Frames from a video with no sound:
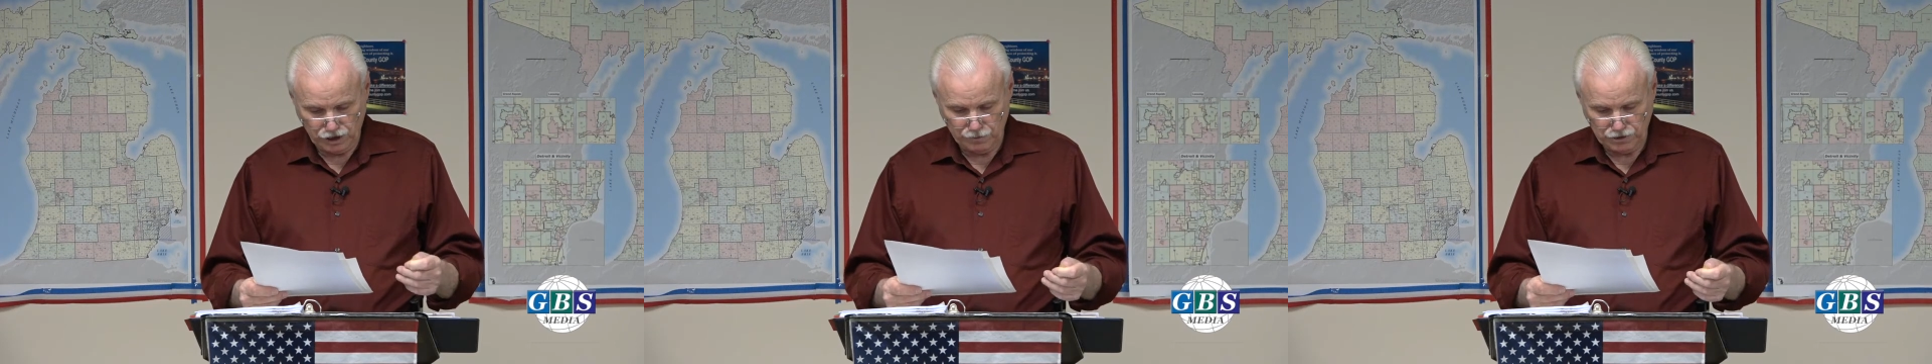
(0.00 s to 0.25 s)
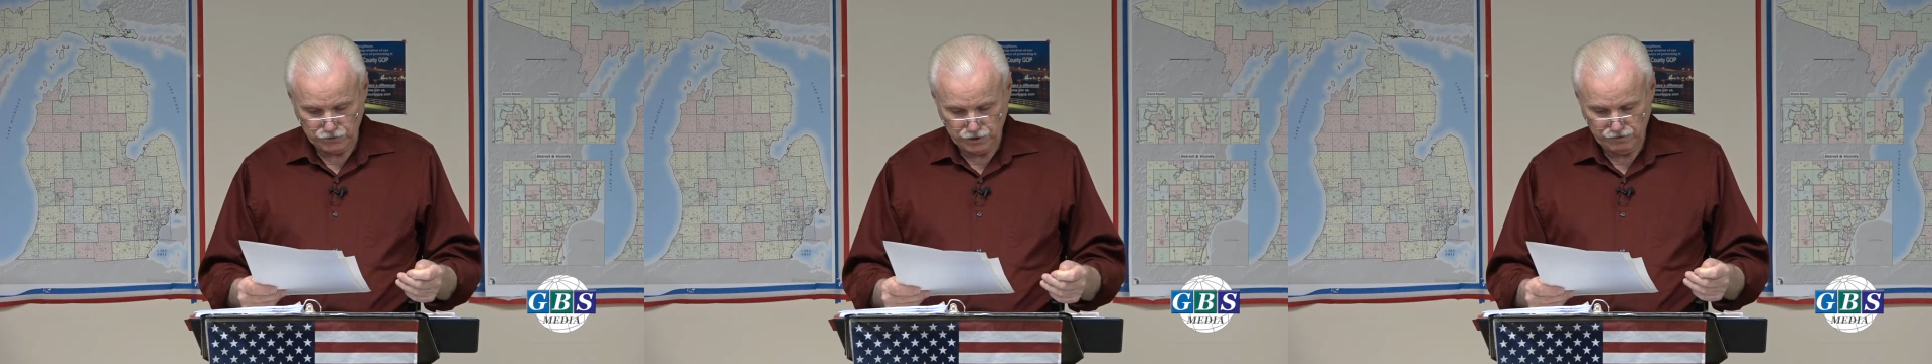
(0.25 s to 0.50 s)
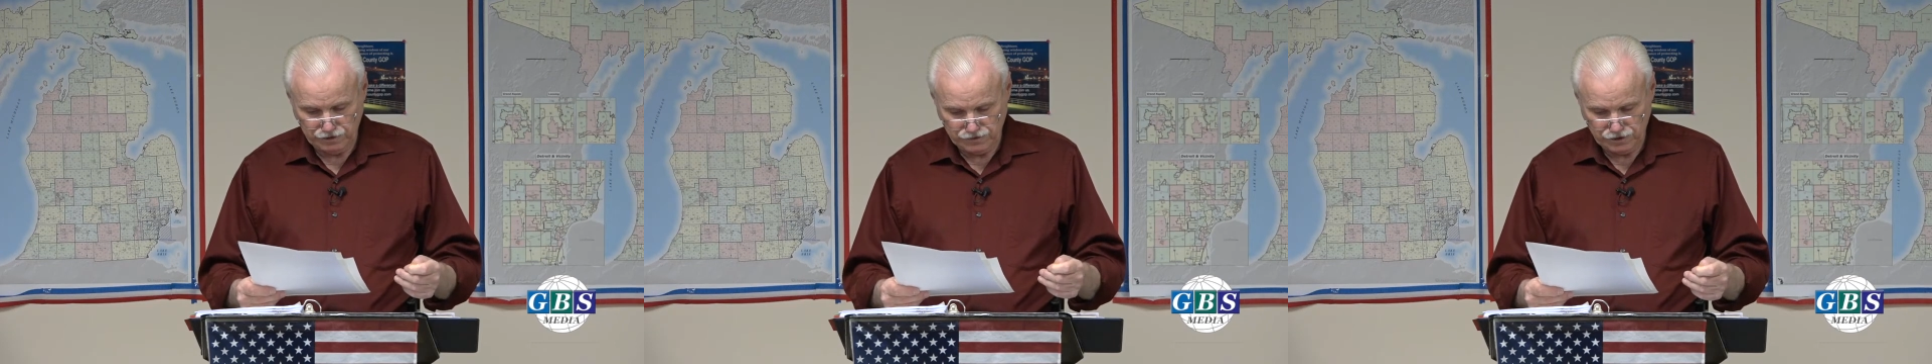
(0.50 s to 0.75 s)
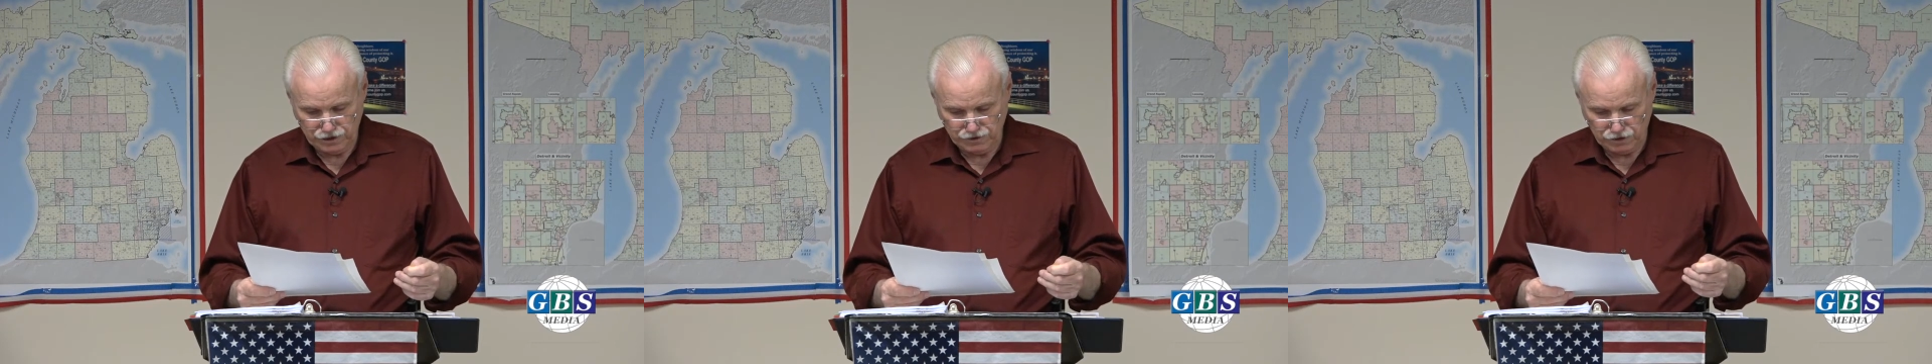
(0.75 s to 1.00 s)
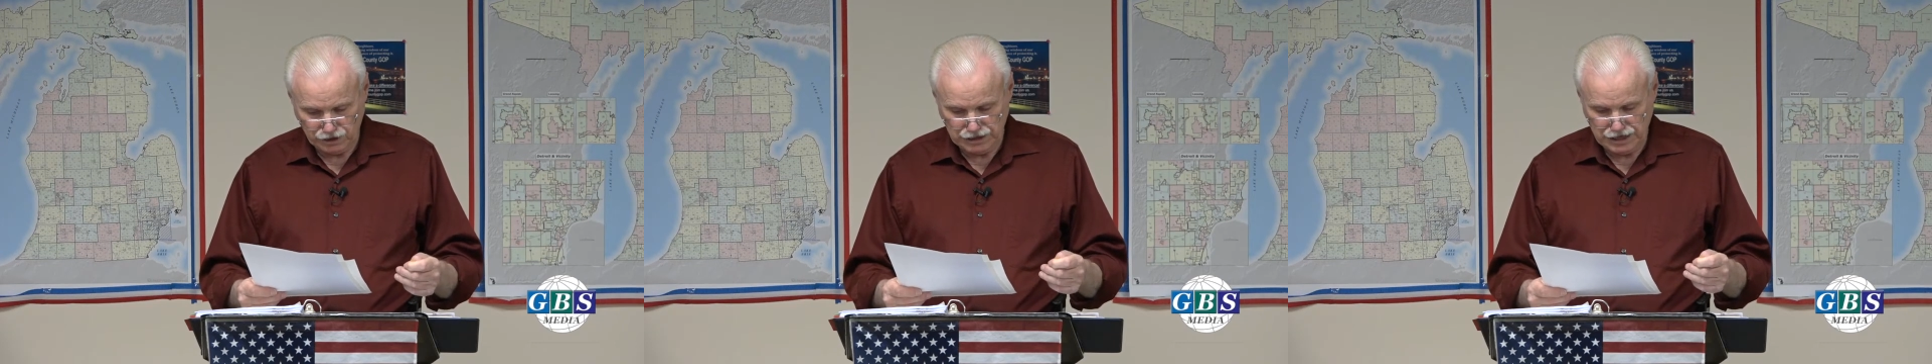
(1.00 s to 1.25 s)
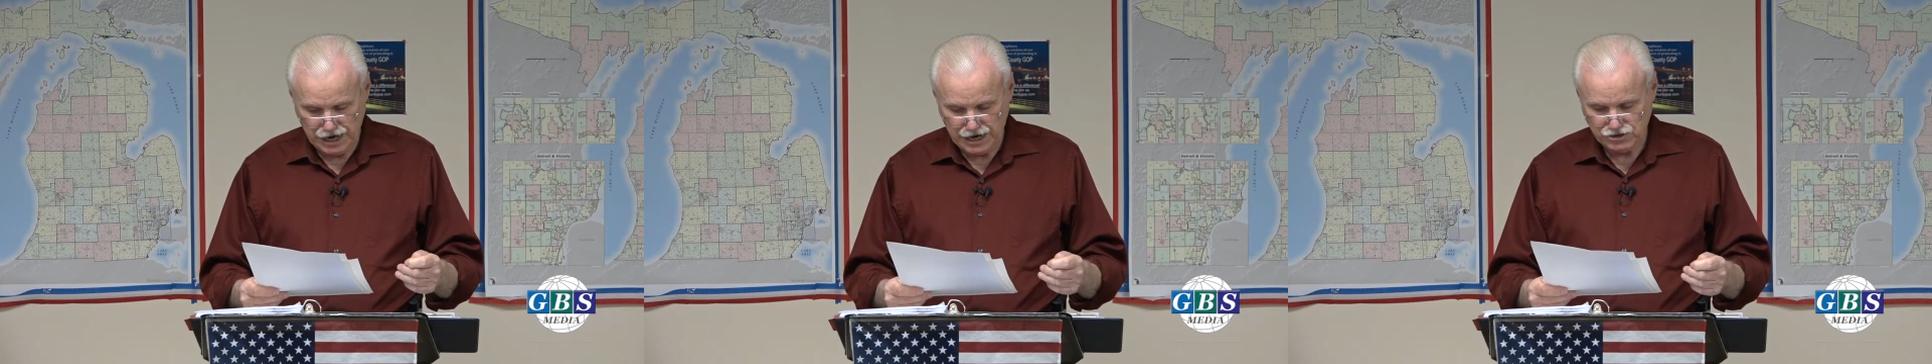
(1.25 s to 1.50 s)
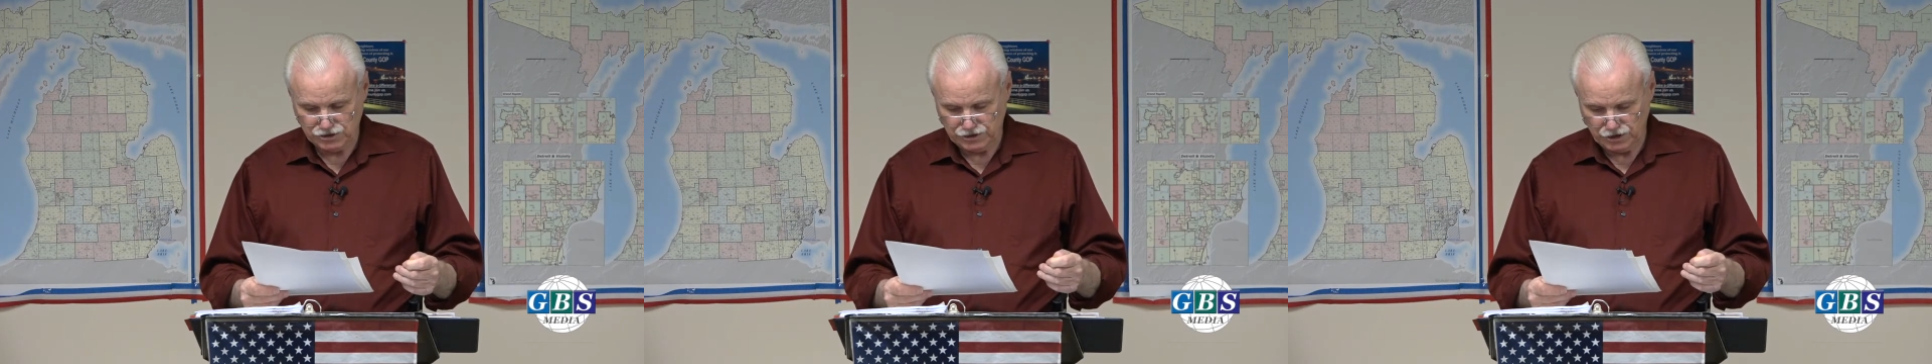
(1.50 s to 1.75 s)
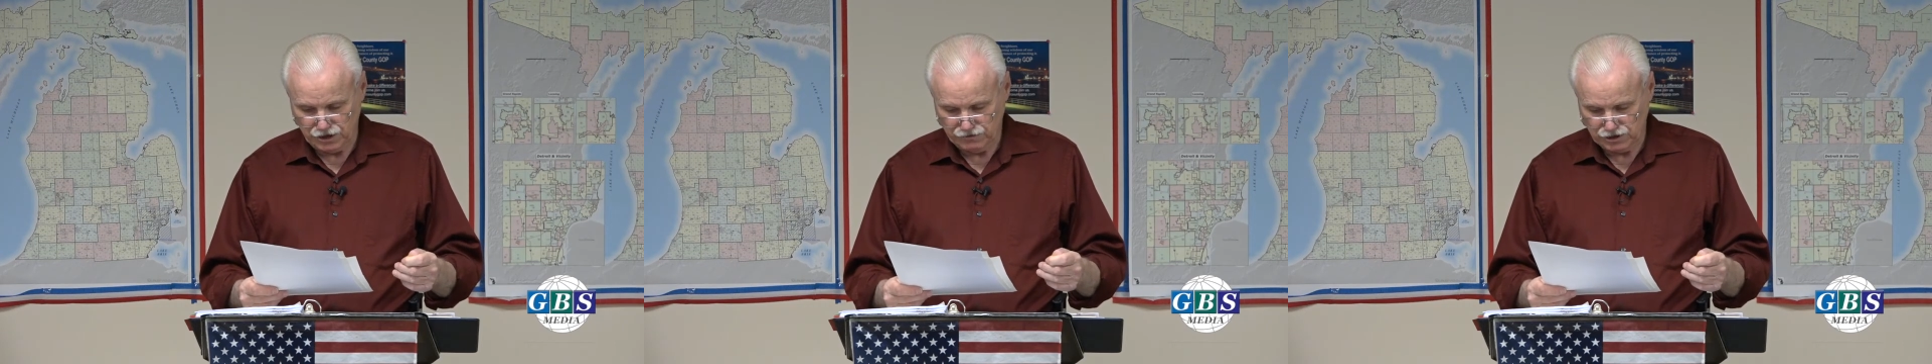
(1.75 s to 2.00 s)
government derivative thereof or any agent
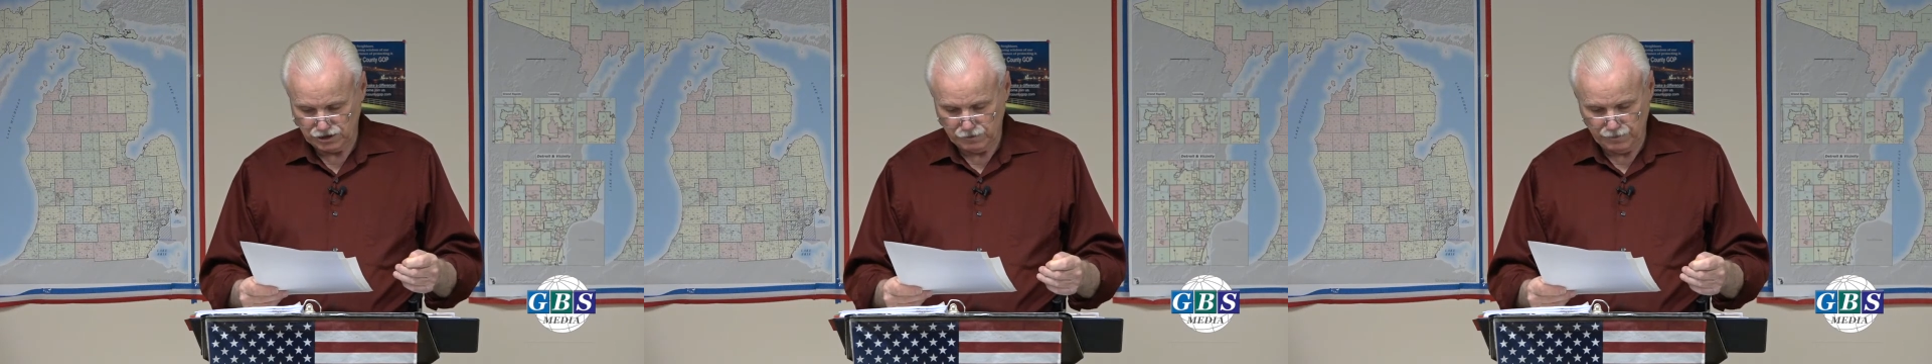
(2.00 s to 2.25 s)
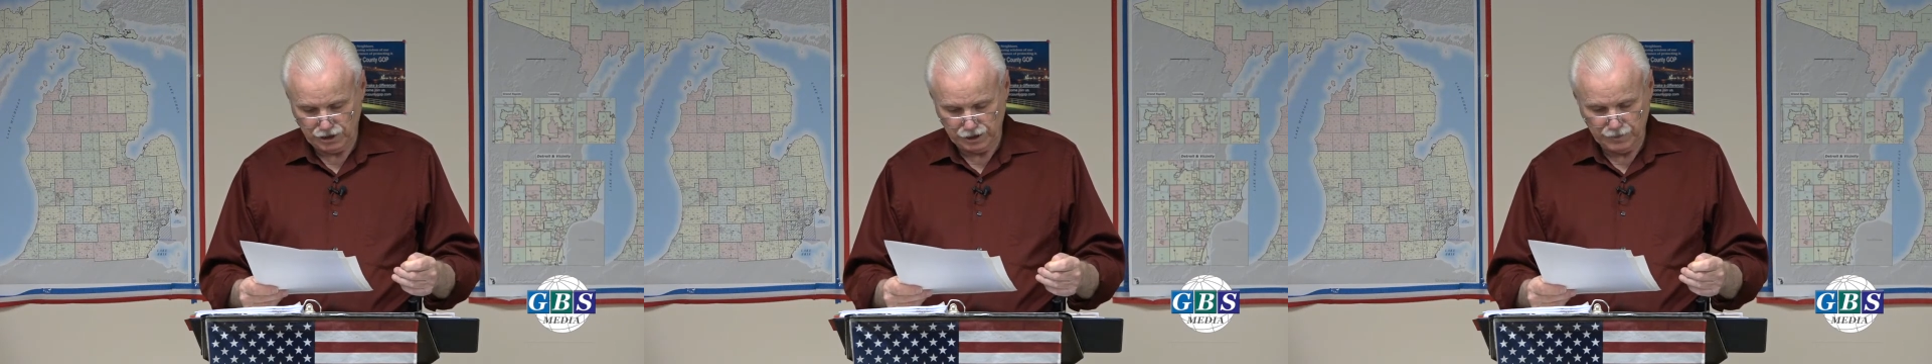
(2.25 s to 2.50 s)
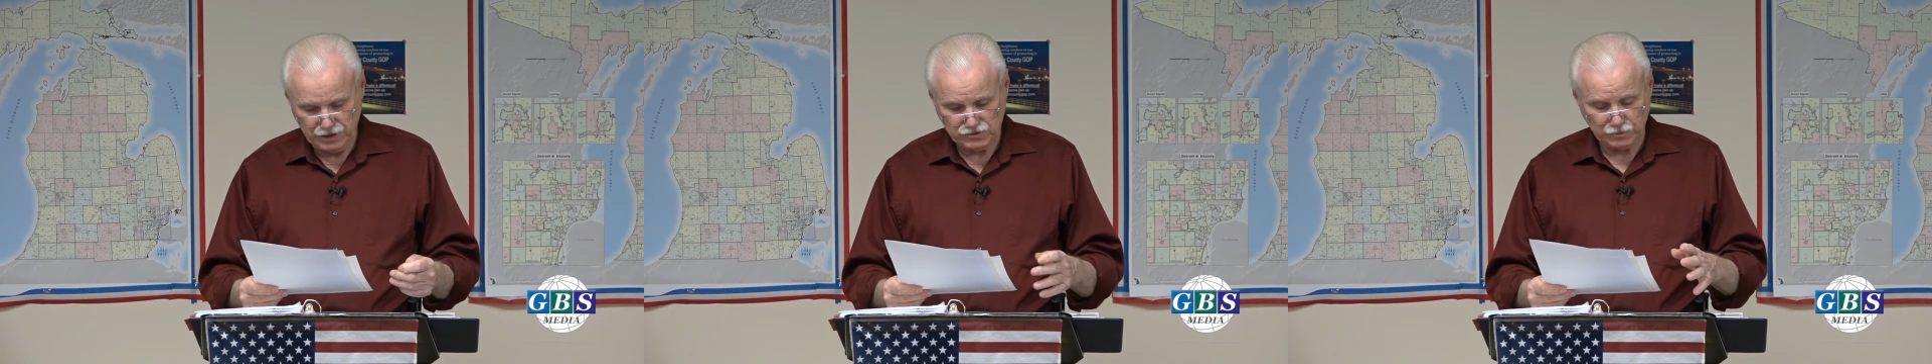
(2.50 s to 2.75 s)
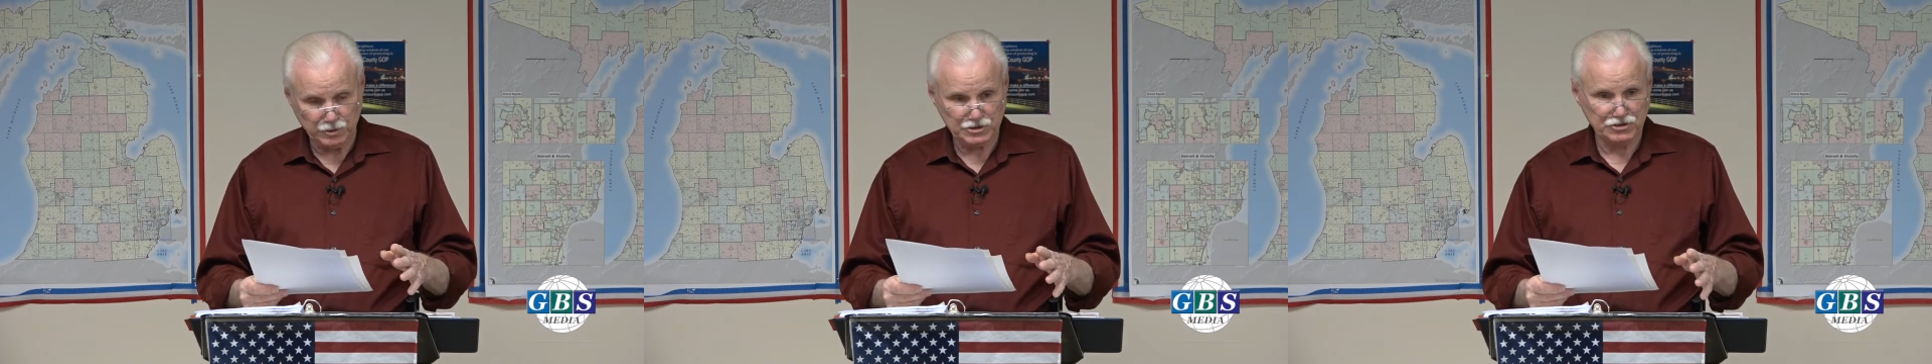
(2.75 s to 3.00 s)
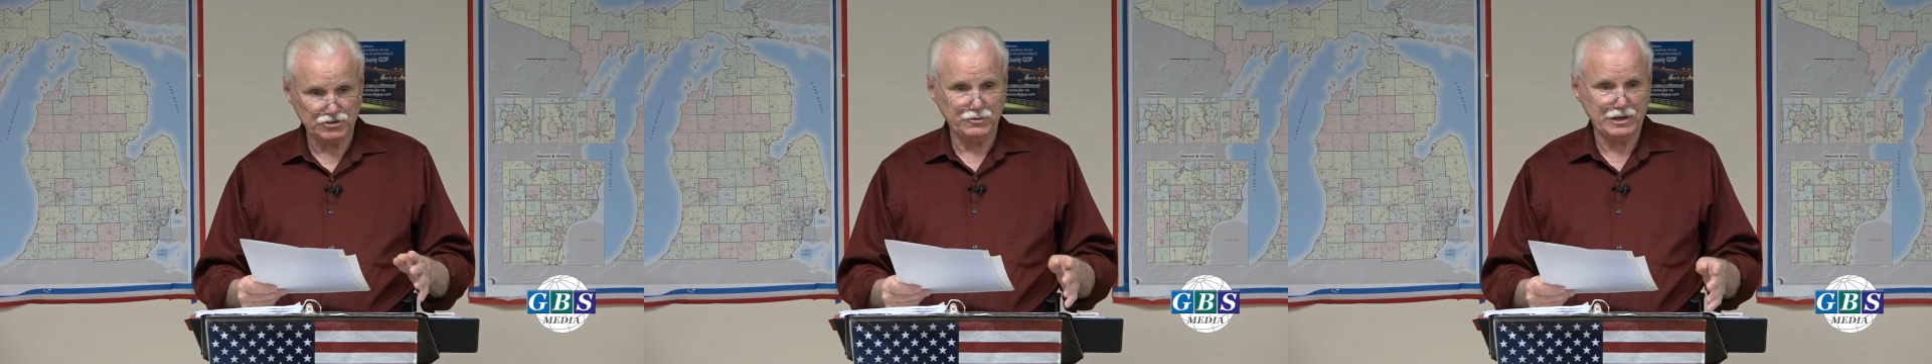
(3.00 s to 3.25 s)
thereof can compel a peaceful person to do